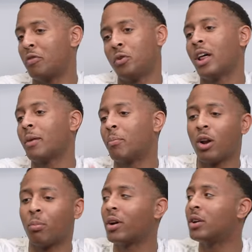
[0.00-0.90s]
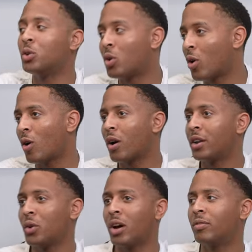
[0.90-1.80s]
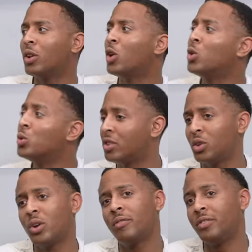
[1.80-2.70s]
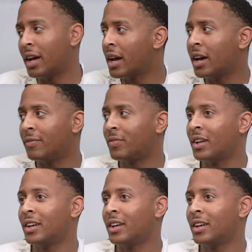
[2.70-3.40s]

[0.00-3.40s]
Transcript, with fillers: if you like bought a brand new car and you have loans and you have debt,